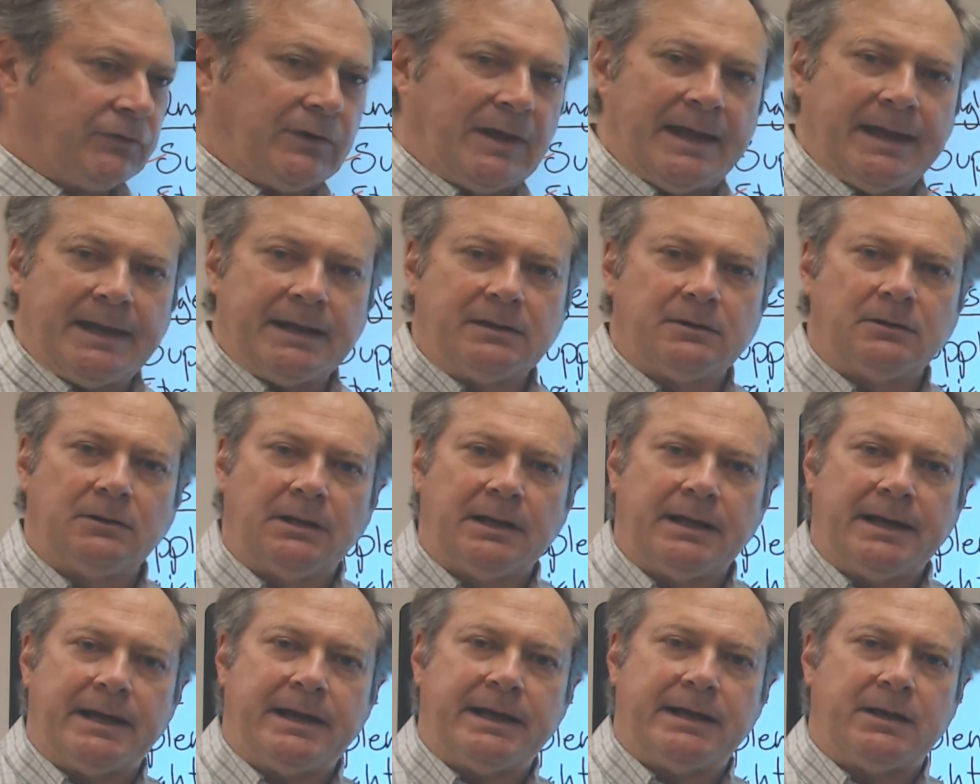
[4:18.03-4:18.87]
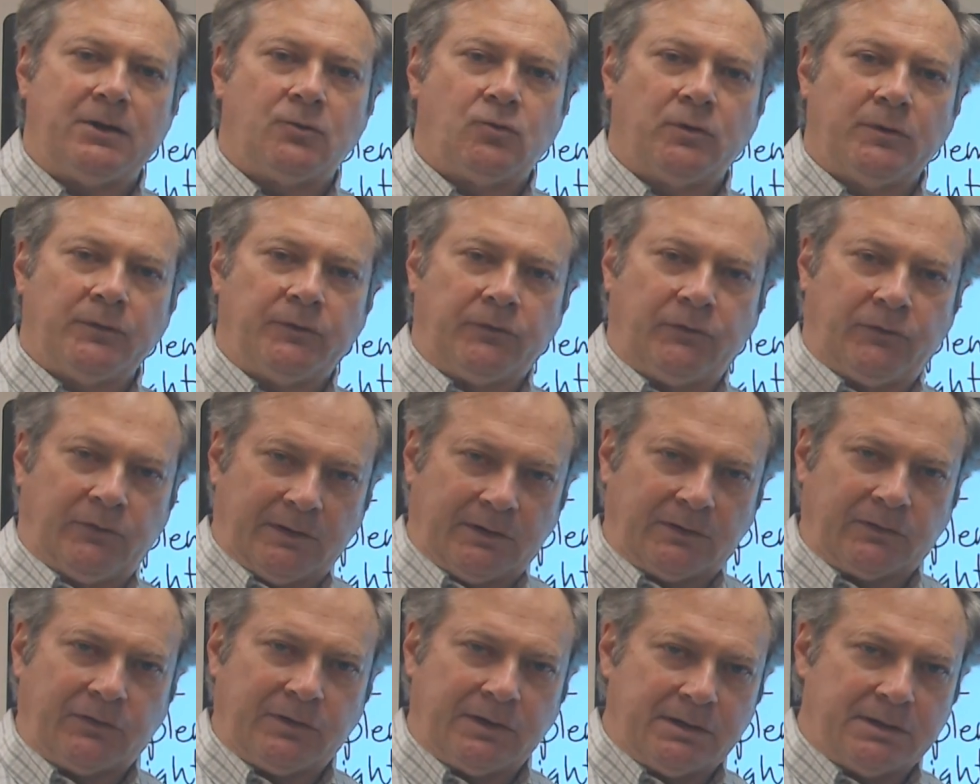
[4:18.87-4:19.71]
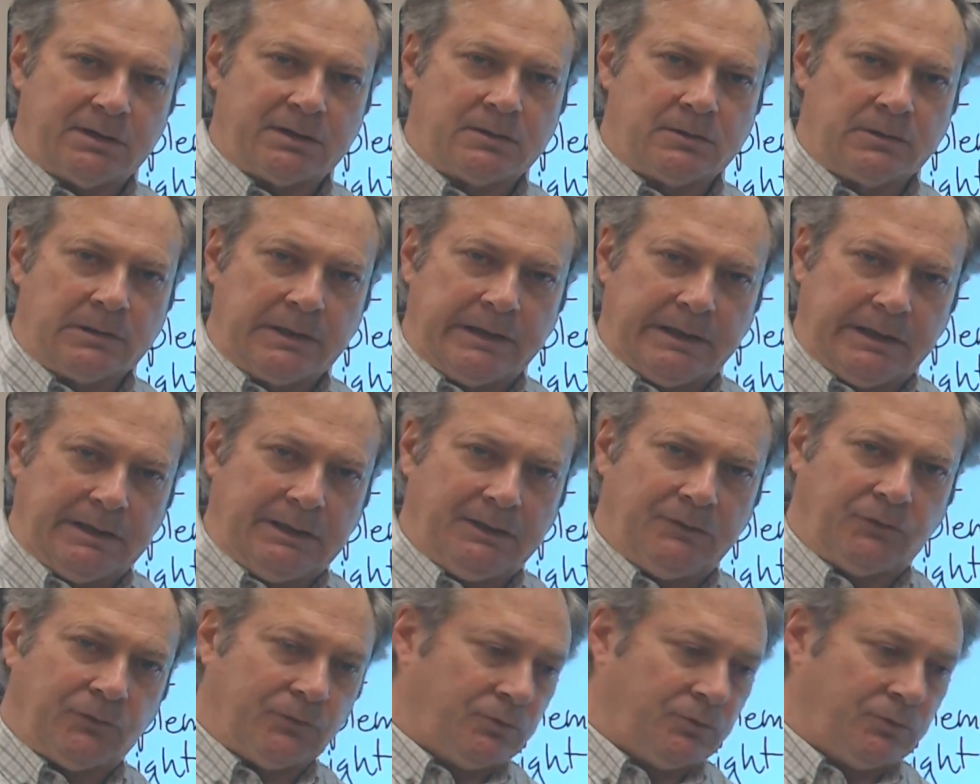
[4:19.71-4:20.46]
angle A was 60 degrees,